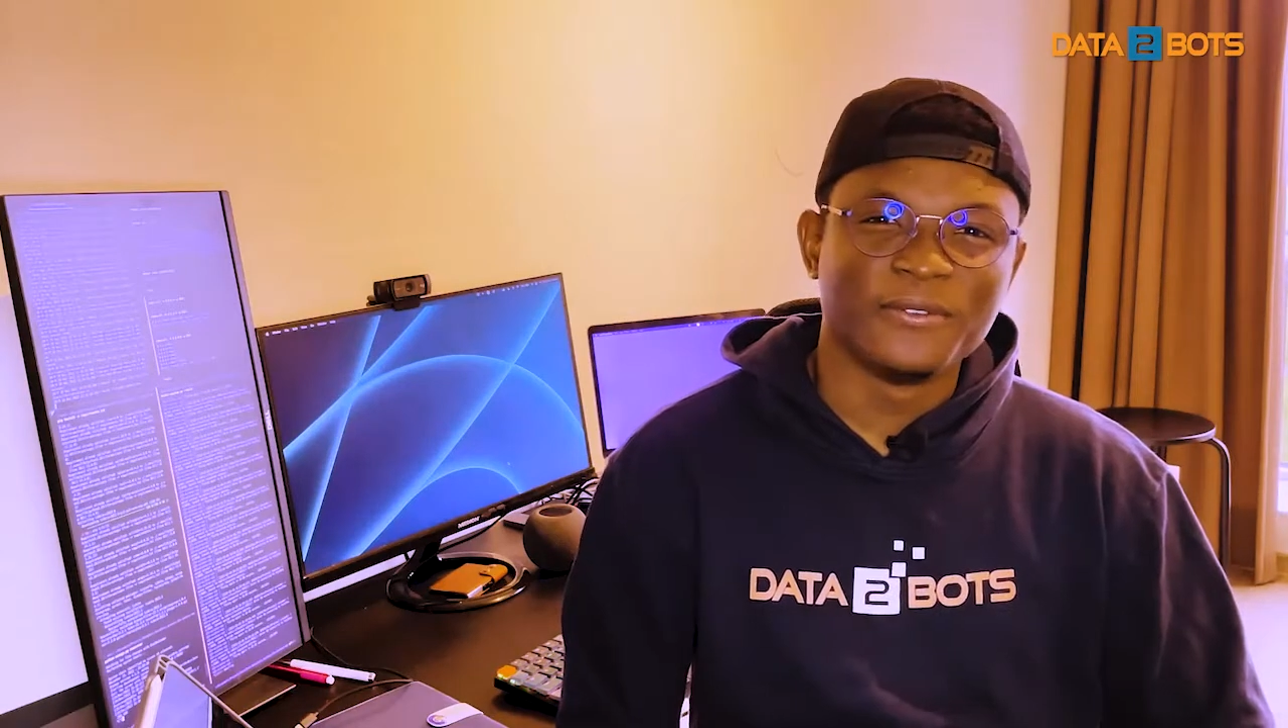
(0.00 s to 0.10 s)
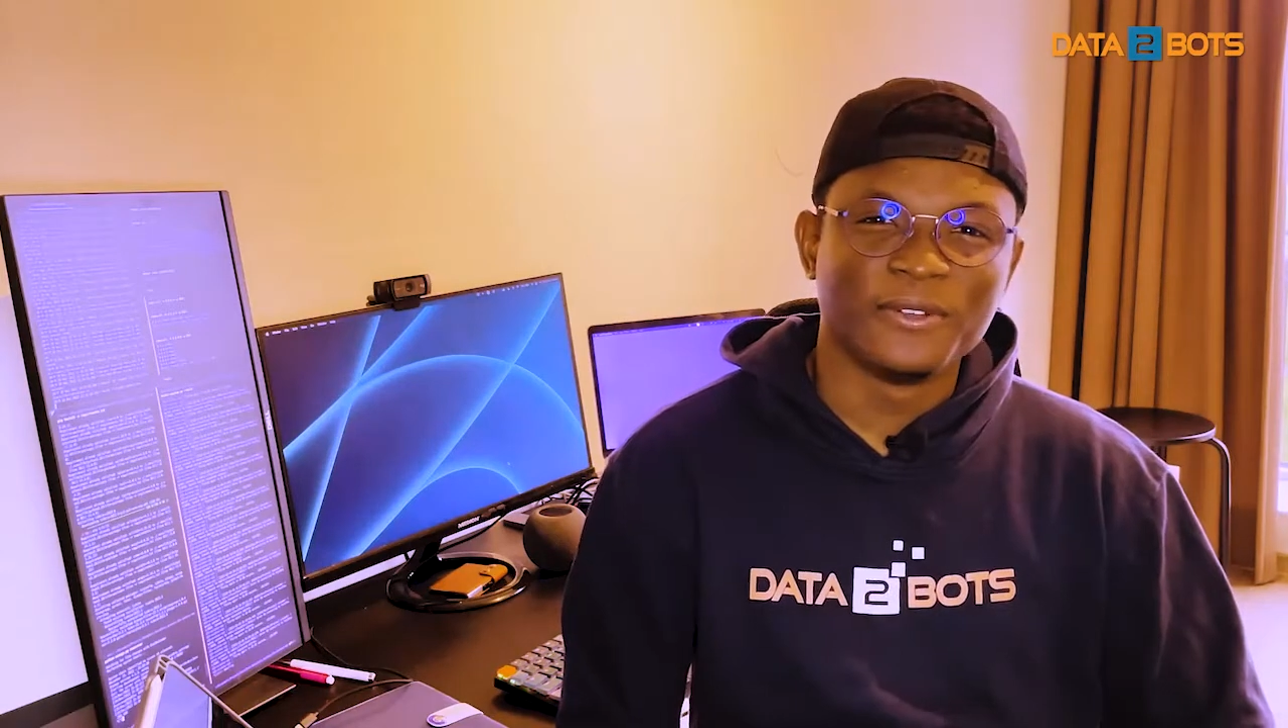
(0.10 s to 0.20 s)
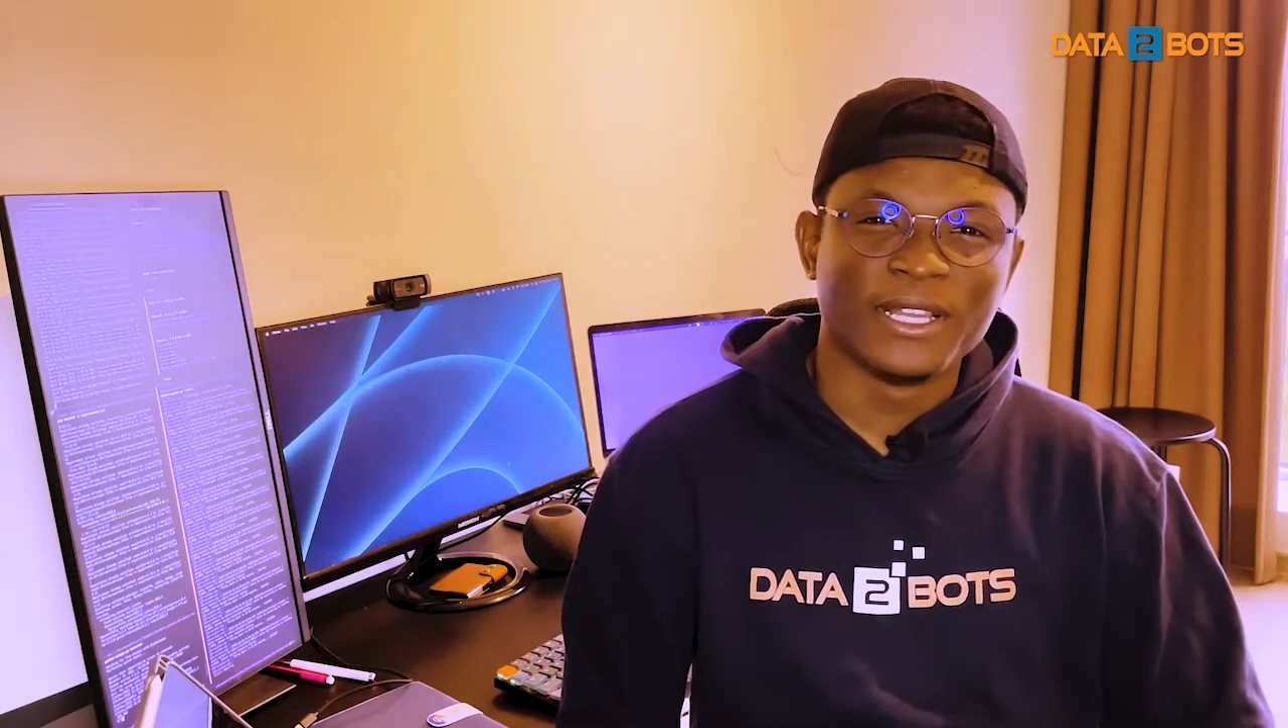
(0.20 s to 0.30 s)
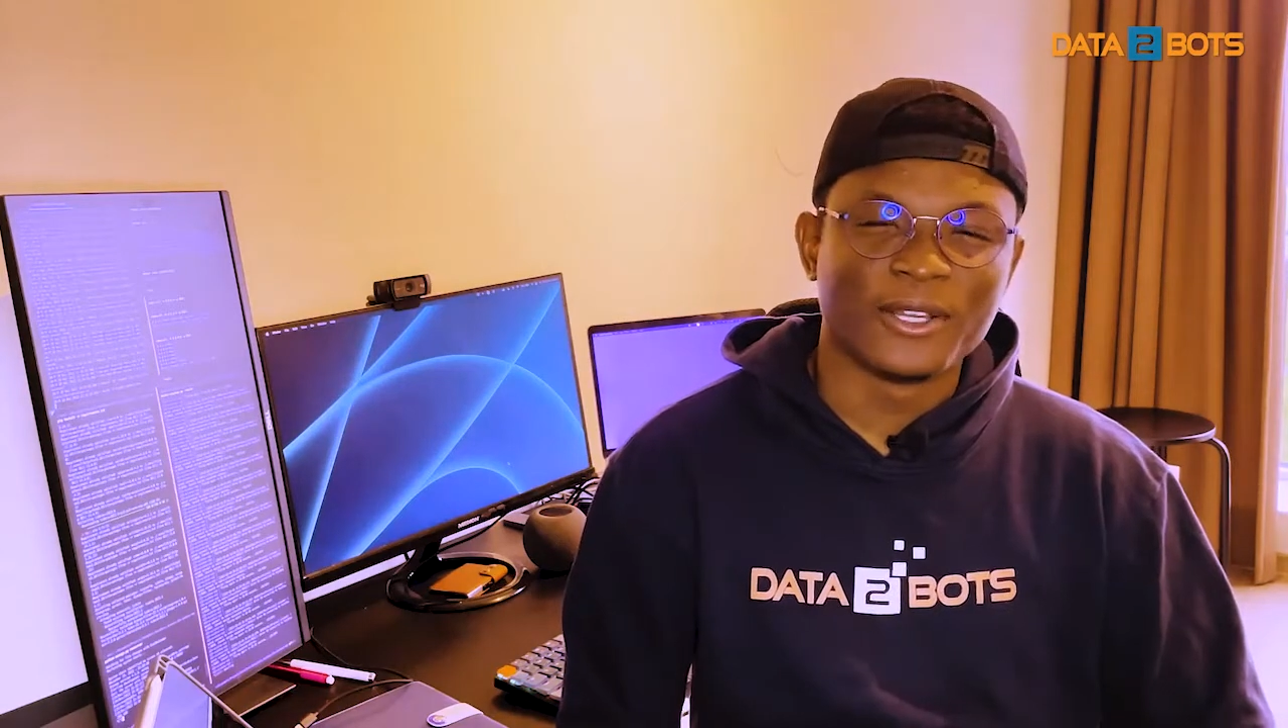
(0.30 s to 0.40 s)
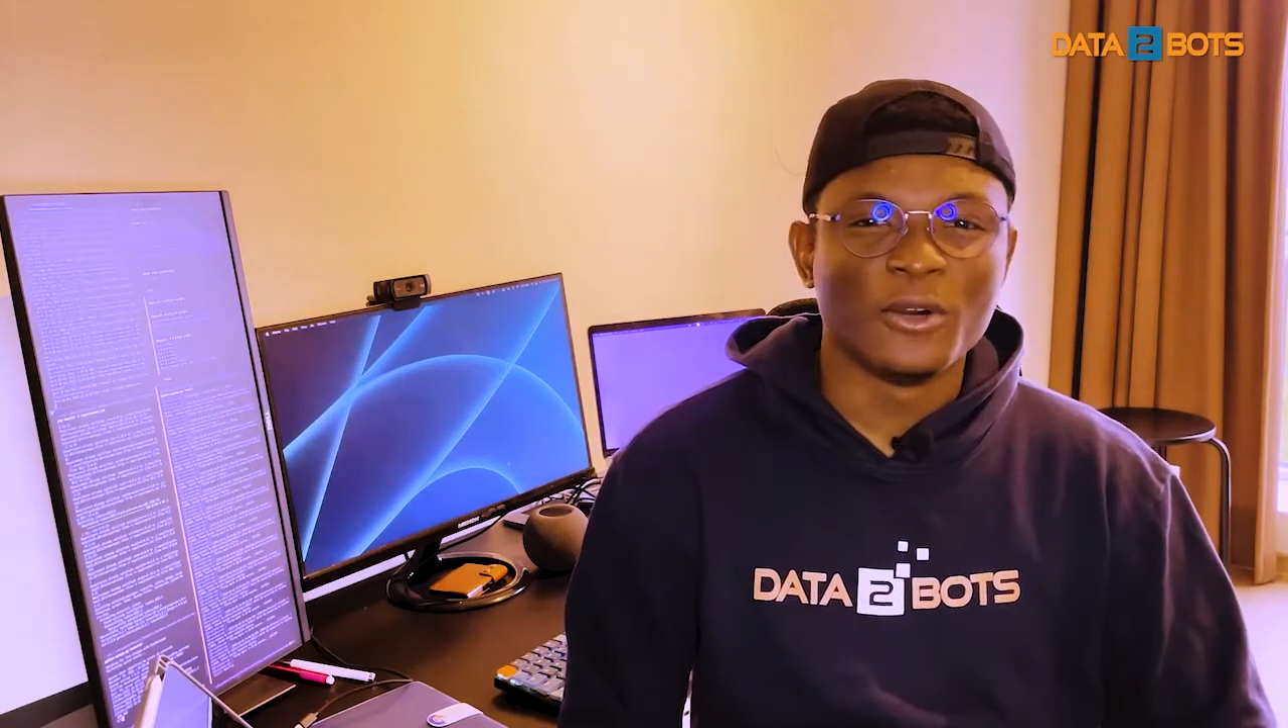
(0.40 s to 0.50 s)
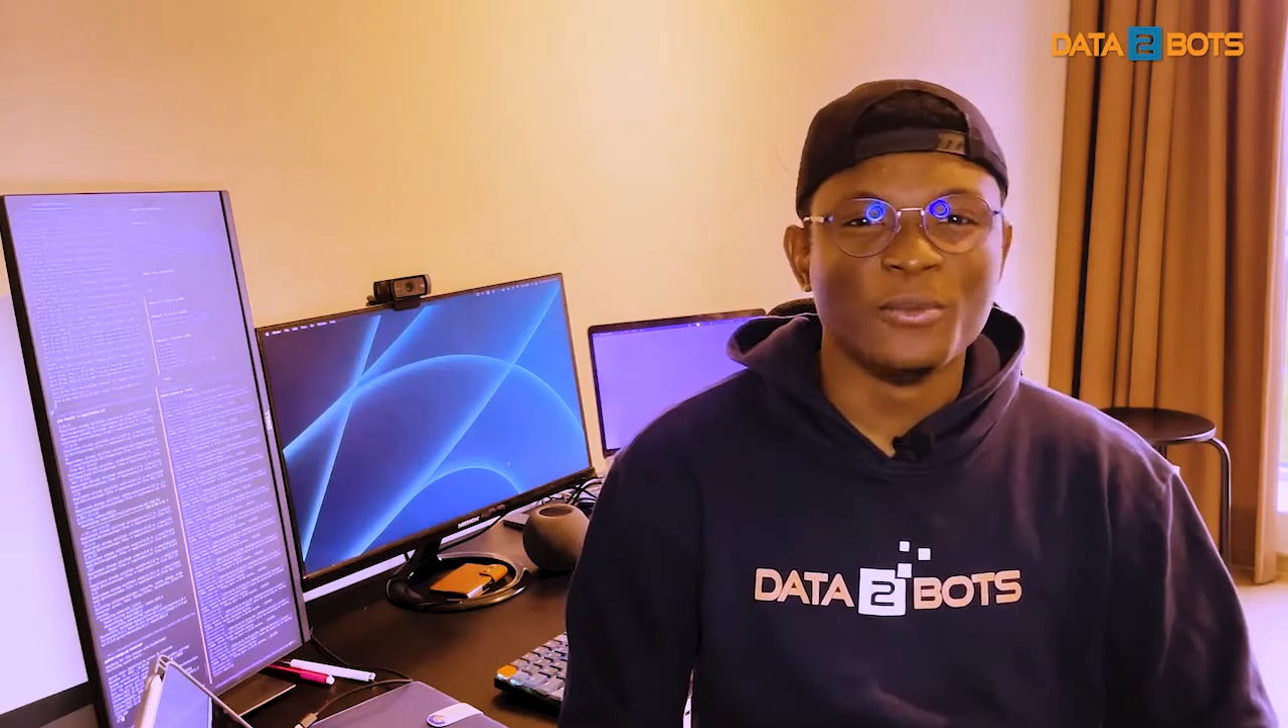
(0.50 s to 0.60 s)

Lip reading: for like